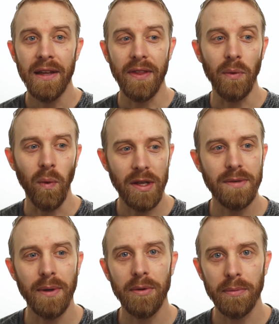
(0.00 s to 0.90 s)
they want to
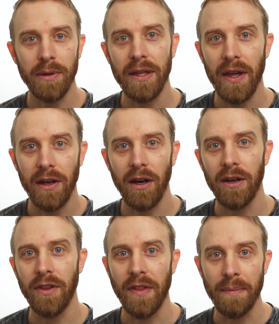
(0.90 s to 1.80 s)
be able to play that
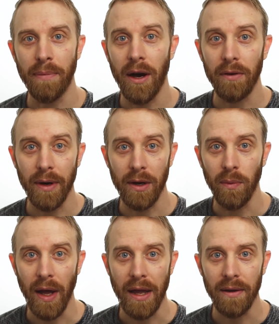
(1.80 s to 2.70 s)
card that they bought right
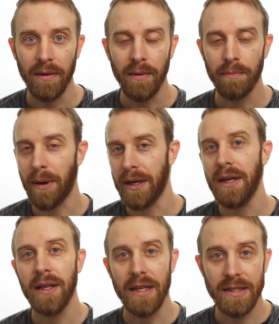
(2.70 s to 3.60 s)
away. But
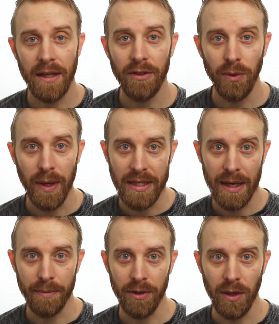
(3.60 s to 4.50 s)
it's not the way
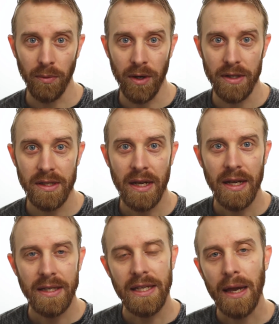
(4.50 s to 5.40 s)
deck building works.
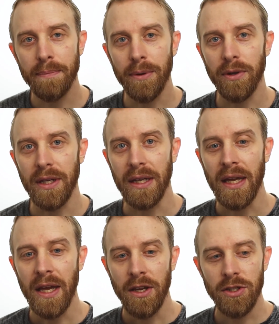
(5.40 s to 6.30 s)
Deck building
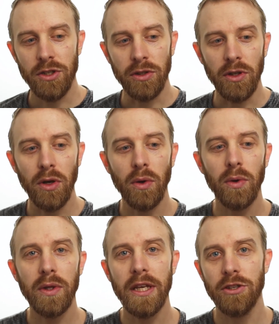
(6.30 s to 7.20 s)

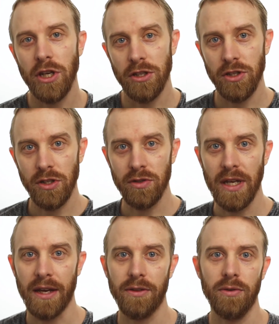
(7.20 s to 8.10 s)
slowly changes your
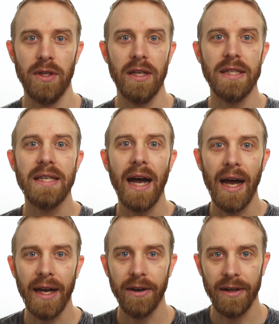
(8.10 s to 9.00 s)
deck through the
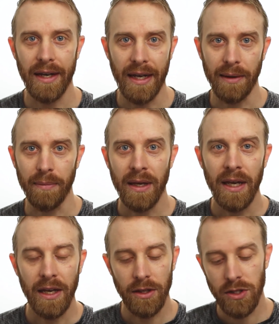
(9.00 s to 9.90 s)
entire game.
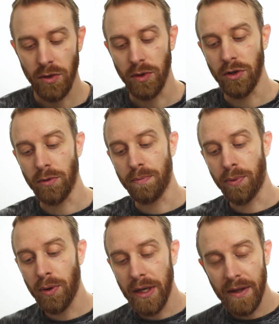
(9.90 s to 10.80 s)
And so you're
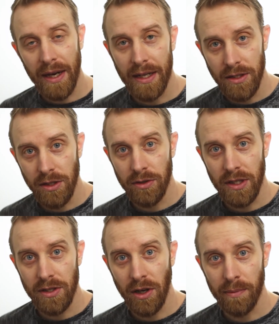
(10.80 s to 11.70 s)
putting that into your
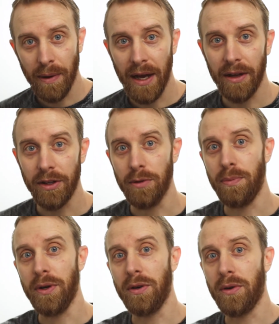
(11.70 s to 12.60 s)
discard pile, you
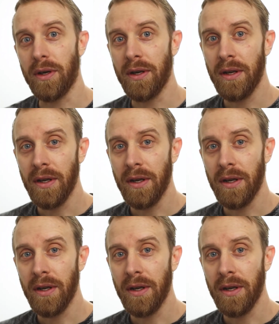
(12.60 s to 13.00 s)
put your